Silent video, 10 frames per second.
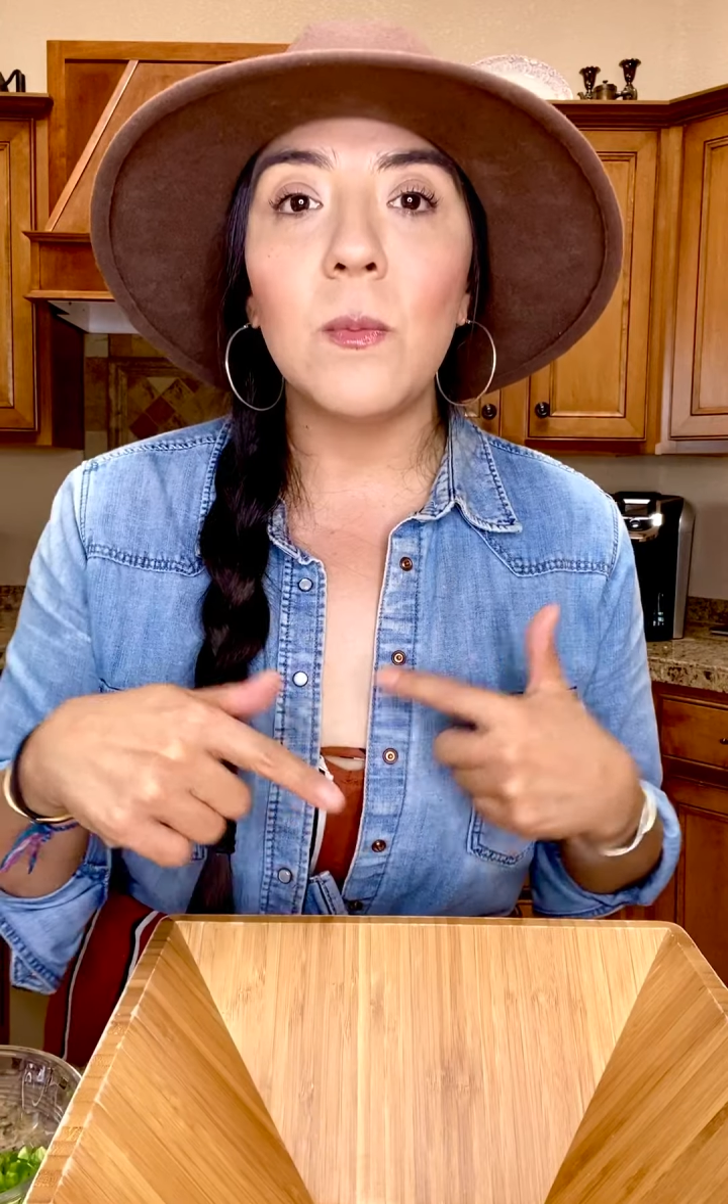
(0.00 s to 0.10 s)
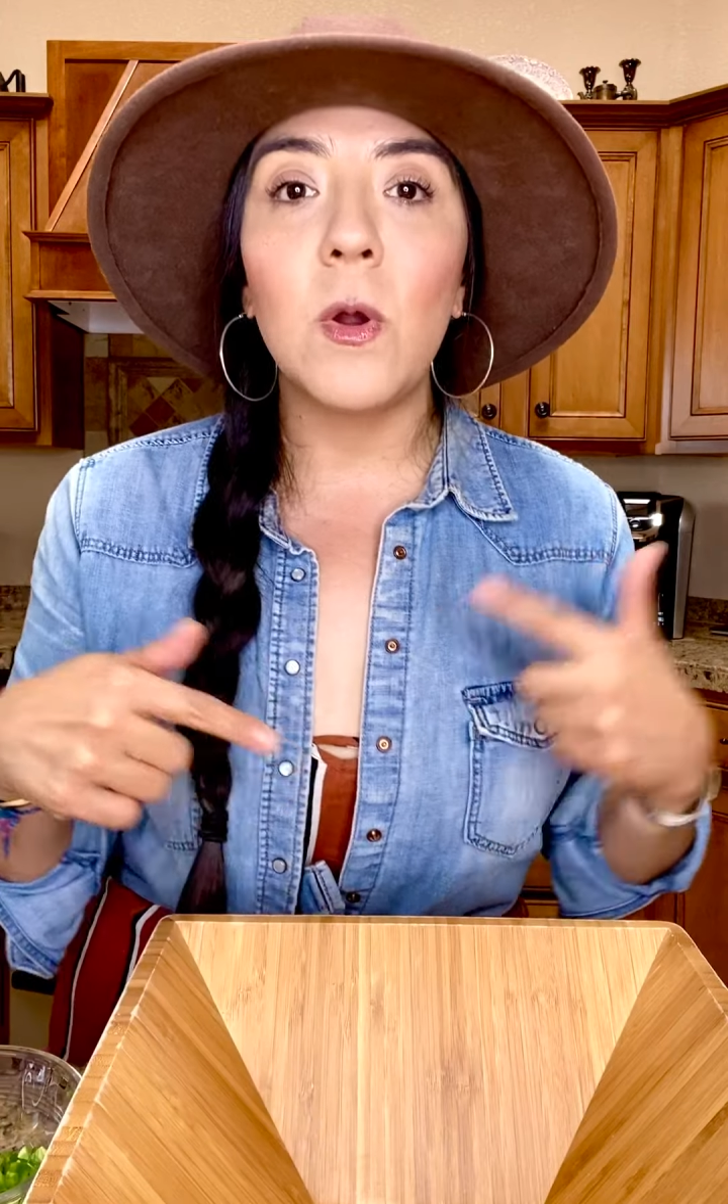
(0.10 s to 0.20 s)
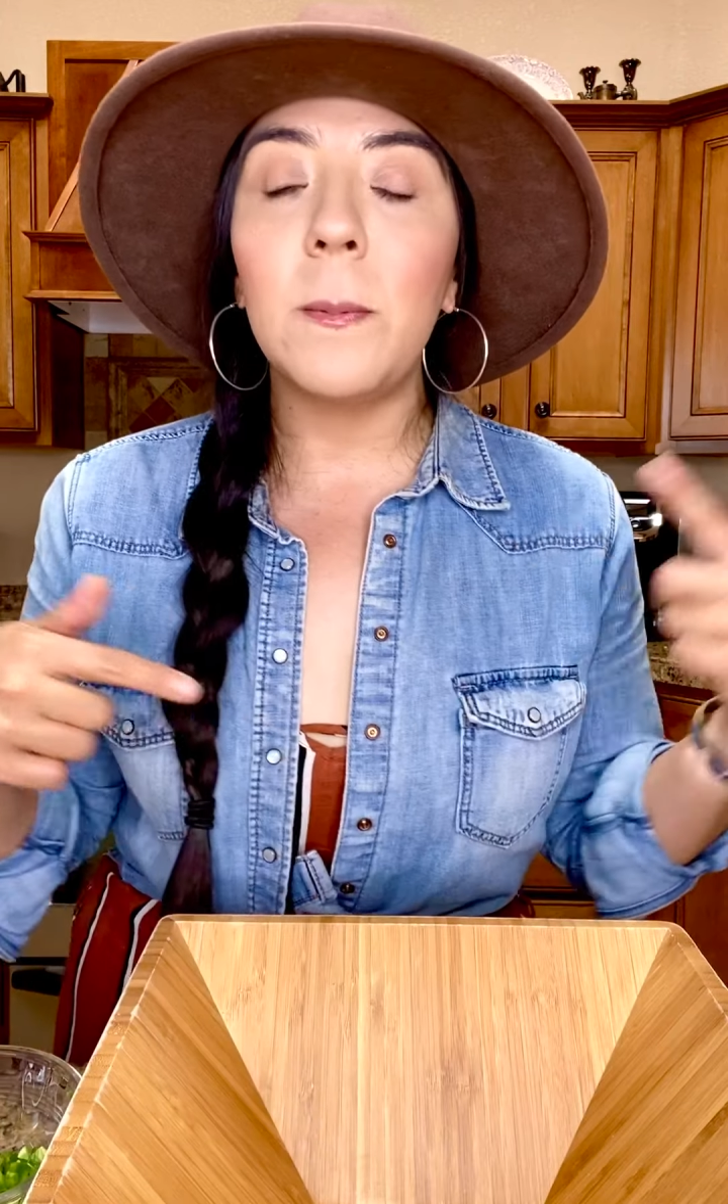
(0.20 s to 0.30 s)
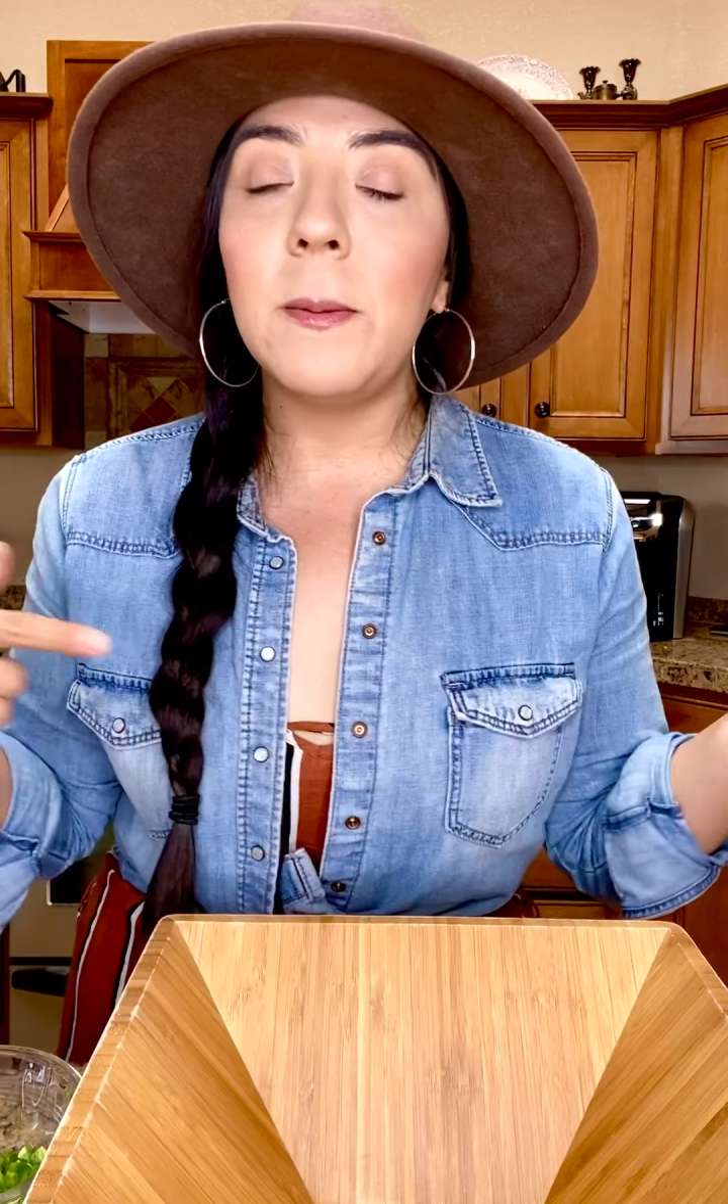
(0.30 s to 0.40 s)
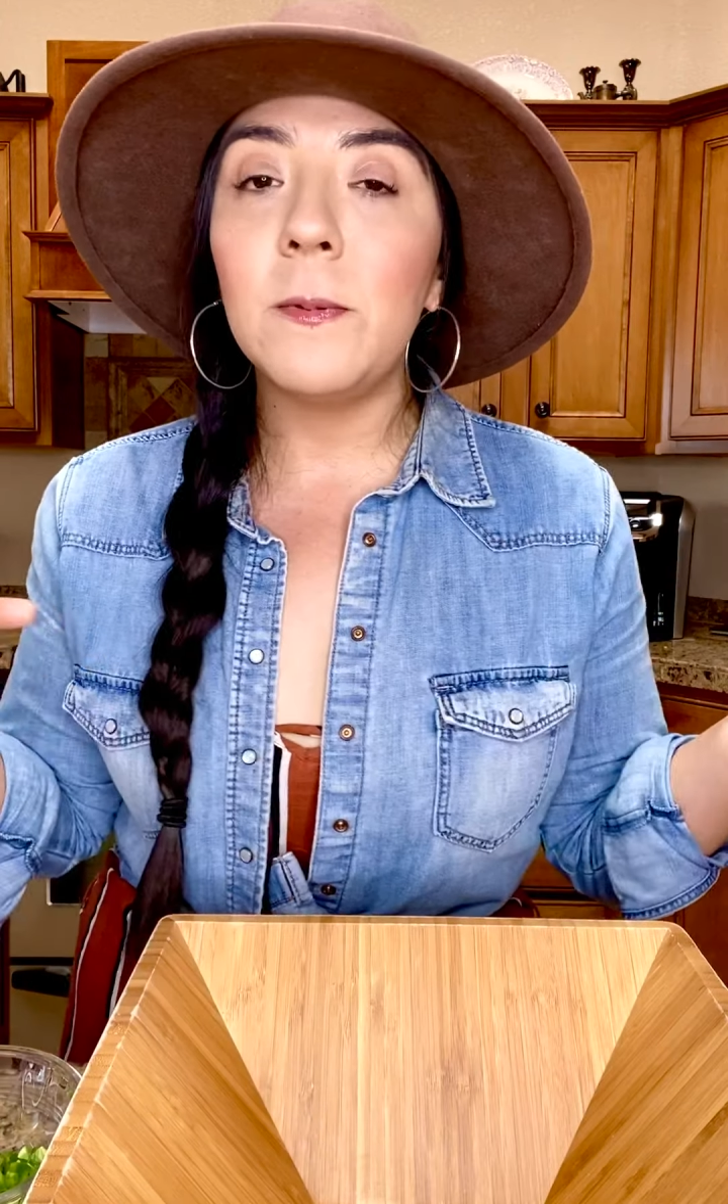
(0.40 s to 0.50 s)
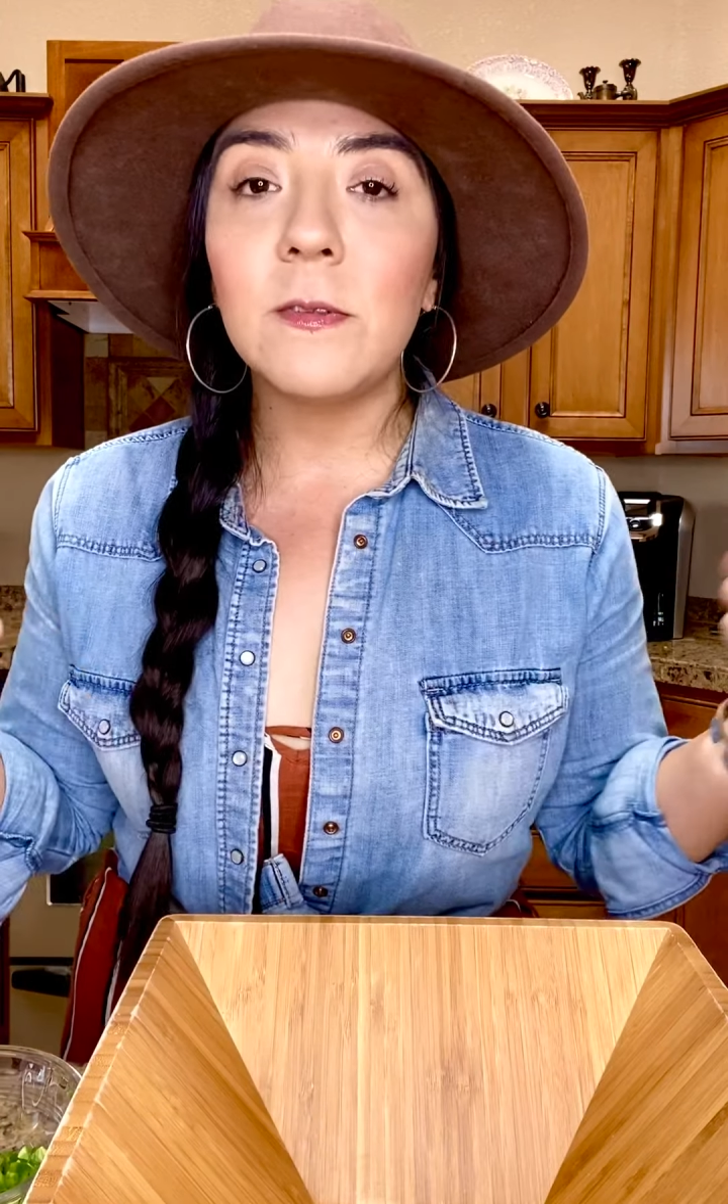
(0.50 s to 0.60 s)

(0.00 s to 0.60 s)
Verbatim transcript: the more people